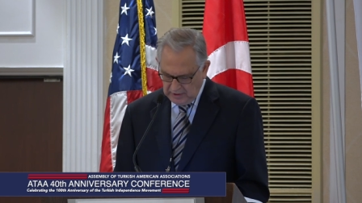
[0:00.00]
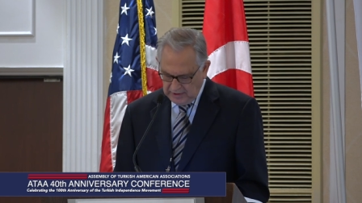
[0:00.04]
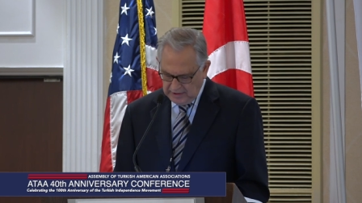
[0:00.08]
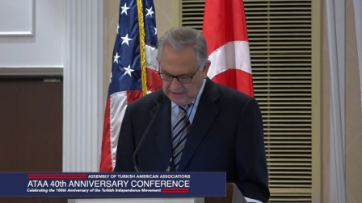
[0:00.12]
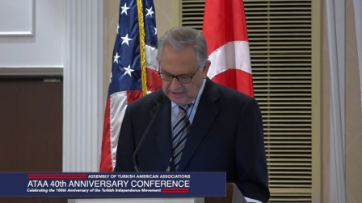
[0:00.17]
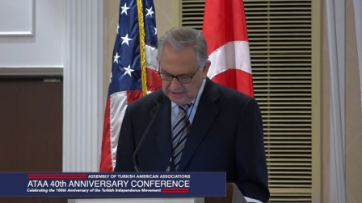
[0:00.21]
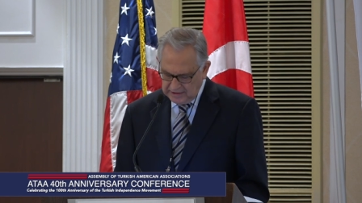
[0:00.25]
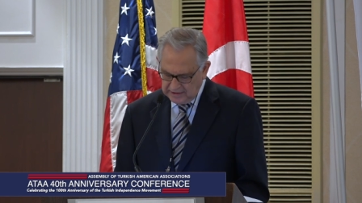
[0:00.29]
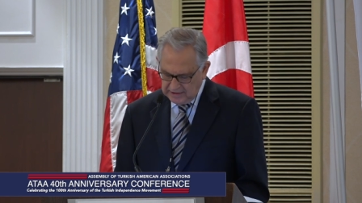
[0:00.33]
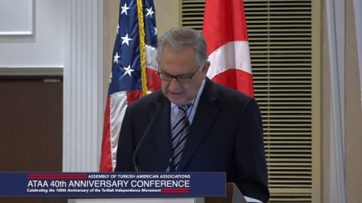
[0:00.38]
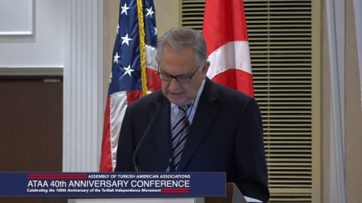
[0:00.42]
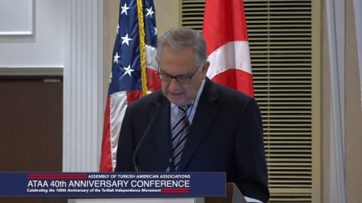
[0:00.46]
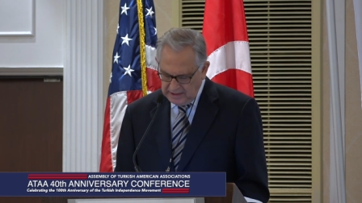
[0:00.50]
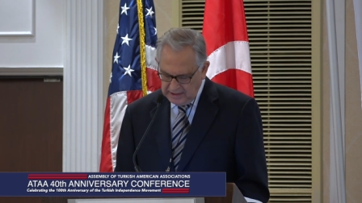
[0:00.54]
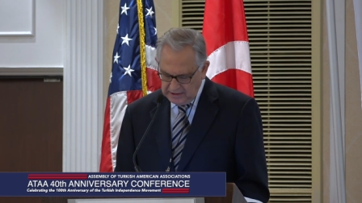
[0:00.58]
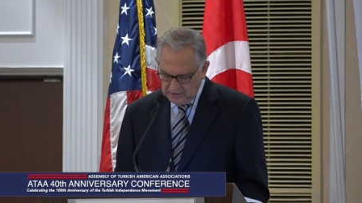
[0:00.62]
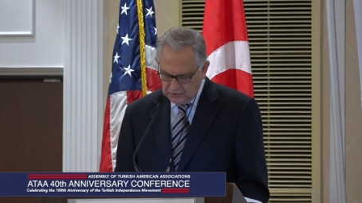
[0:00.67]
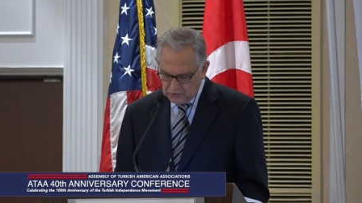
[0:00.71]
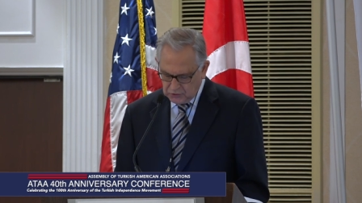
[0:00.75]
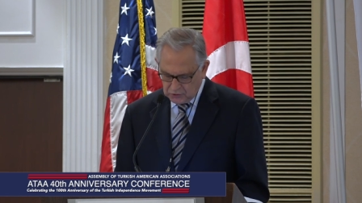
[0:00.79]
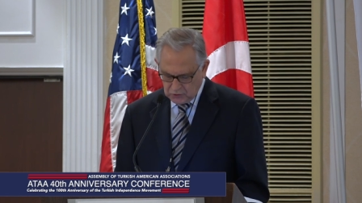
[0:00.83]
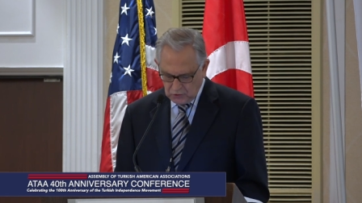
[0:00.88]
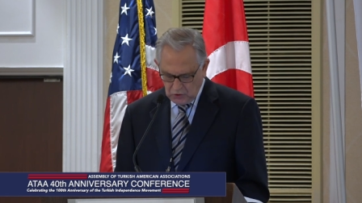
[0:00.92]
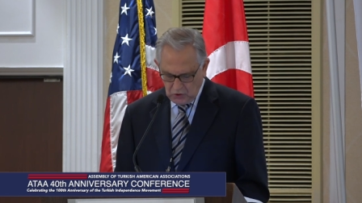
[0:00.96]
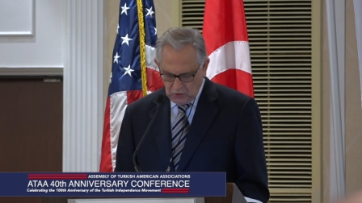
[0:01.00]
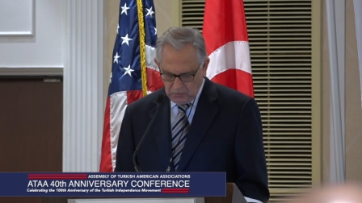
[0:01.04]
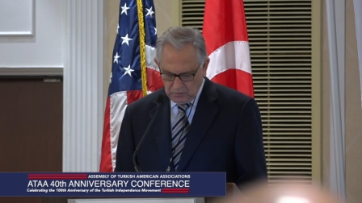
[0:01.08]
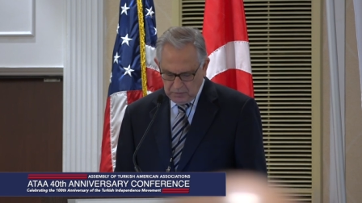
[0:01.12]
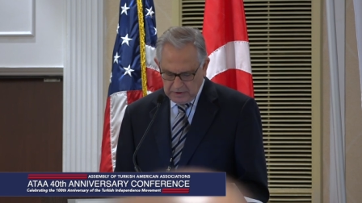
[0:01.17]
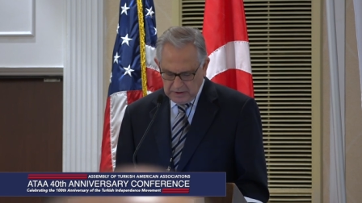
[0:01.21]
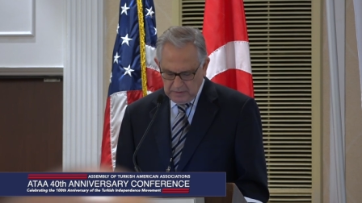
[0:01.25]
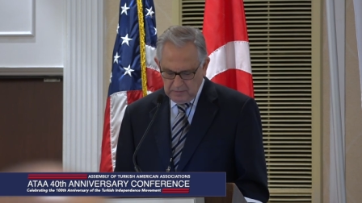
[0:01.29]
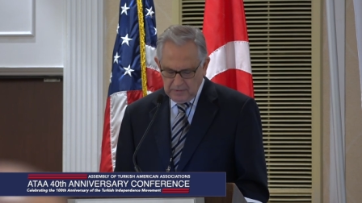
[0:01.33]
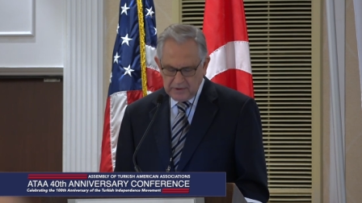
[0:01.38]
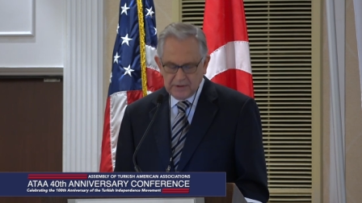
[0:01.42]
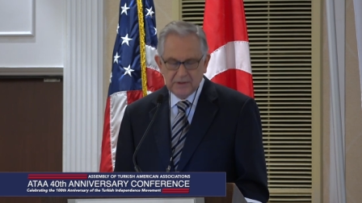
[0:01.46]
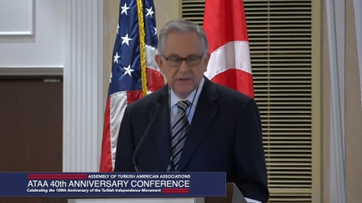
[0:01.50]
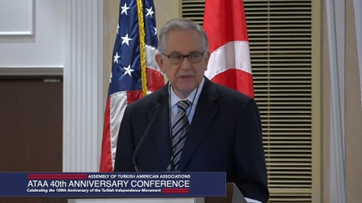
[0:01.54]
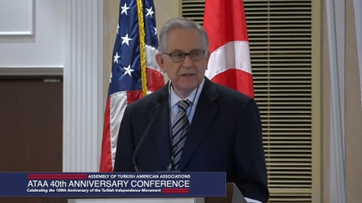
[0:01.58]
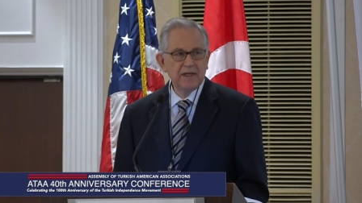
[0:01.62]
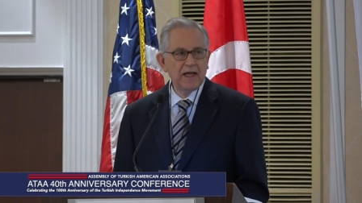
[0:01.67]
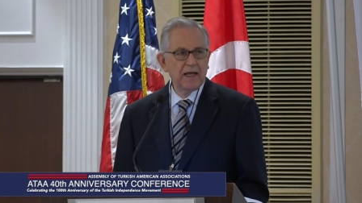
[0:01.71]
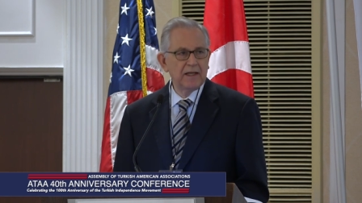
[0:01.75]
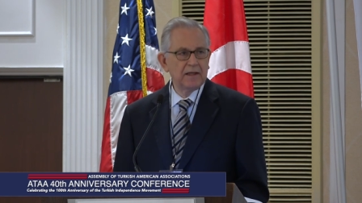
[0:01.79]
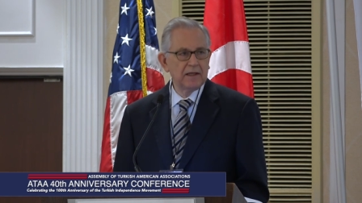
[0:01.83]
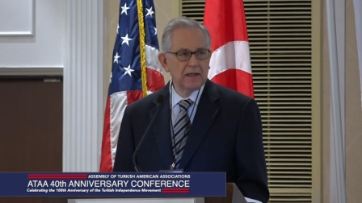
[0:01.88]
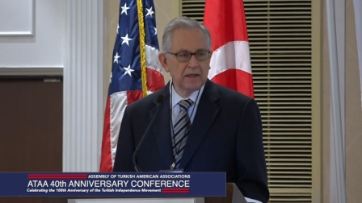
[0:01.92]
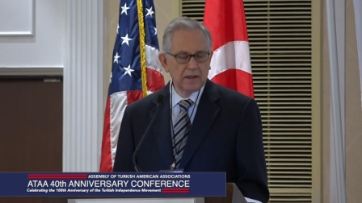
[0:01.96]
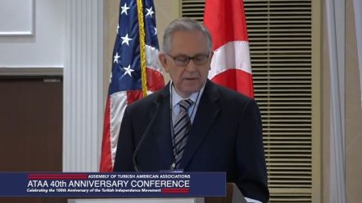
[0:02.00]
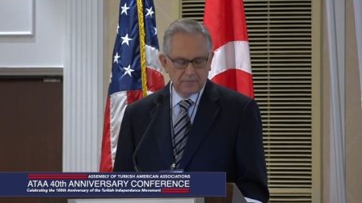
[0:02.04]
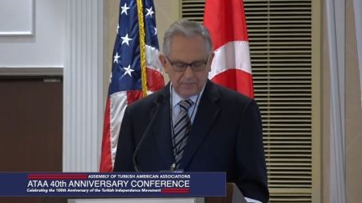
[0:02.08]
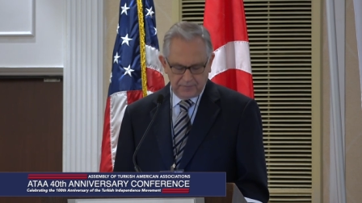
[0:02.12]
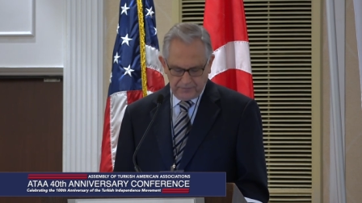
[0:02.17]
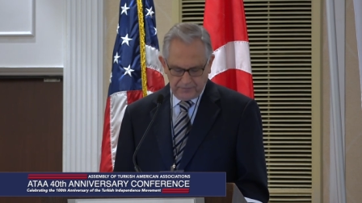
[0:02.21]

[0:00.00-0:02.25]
and gained strong public standing.